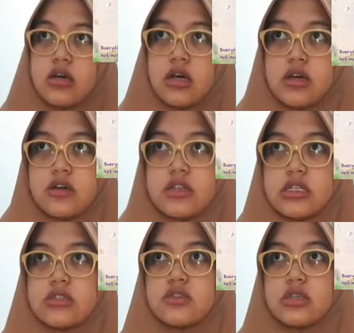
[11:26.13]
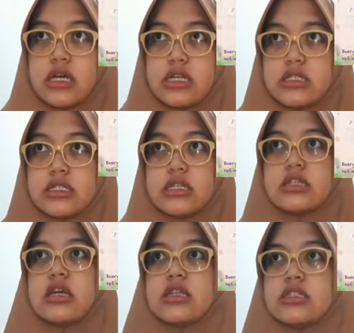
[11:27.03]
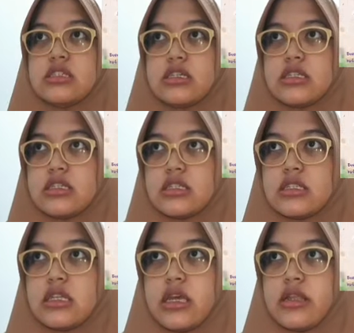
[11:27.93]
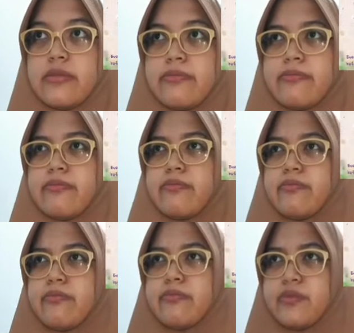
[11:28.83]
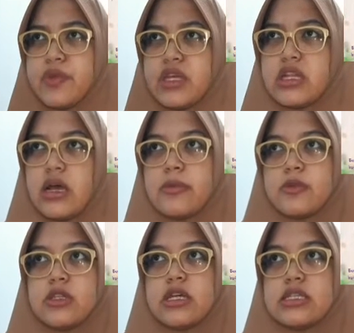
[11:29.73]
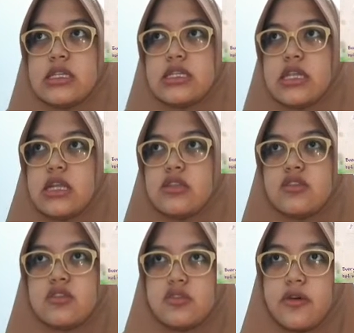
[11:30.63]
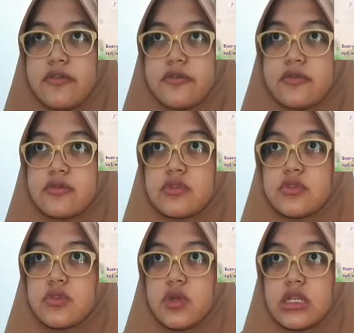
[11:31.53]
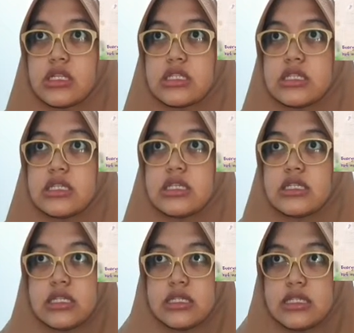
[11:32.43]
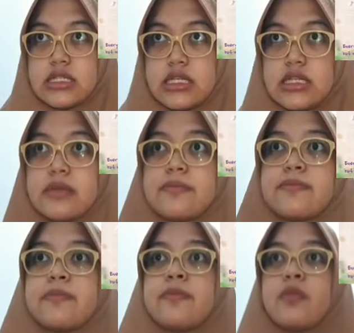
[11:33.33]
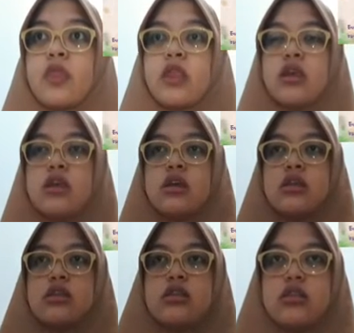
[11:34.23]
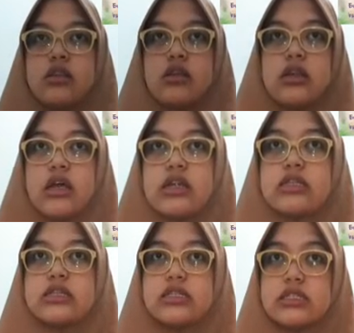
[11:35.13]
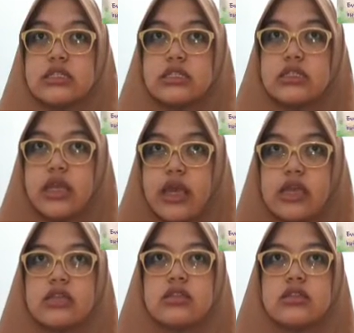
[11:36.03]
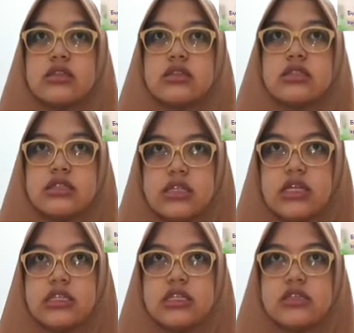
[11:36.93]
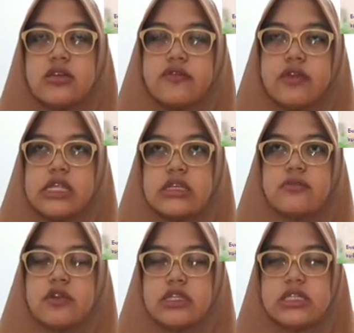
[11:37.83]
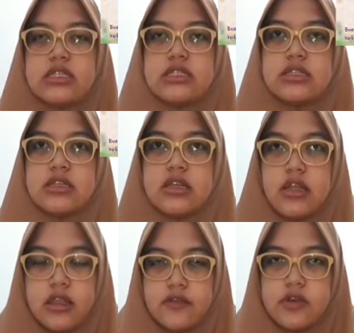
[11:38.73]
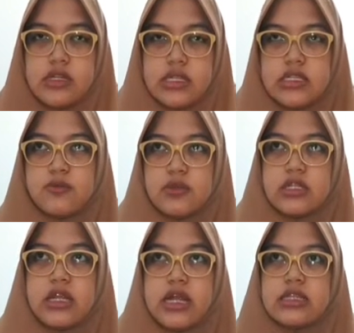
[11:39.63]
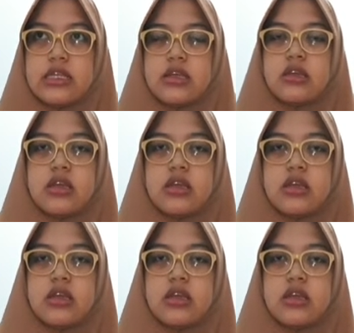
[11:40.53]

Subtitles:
According to Gardner and Johnson in Bin Abdul Aziz and Yusuf 2016, there are 8 stages of writing processes. The first is pre-writing.